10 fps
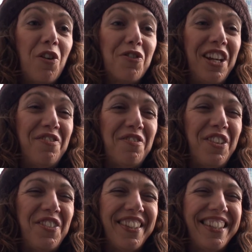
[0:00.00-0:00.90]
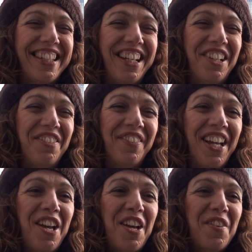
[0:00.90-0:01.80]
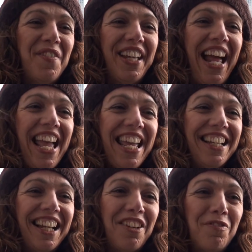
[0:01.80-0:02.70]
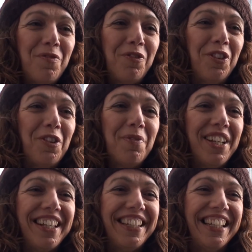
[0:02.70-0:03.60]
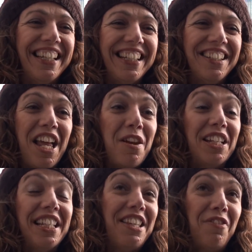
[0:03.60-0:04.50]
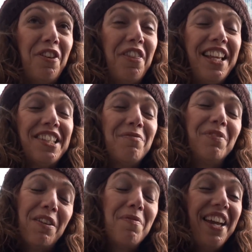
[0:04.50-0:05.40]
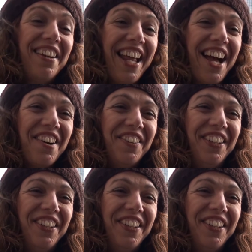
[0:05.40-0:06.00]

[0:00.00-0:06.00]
great reviews at the time. But hey, life moved on. And I did different things, but I'm here now.